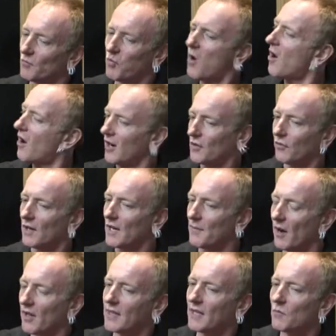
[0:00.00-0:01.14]
work, really,
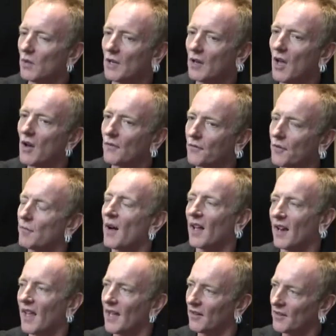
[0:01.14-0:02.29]
but I think we learned from Mutt
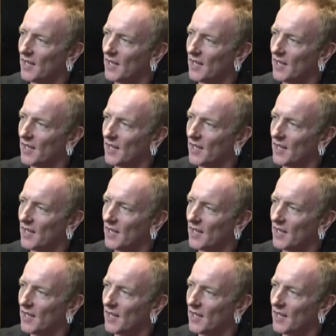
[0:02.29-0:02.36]
Lange.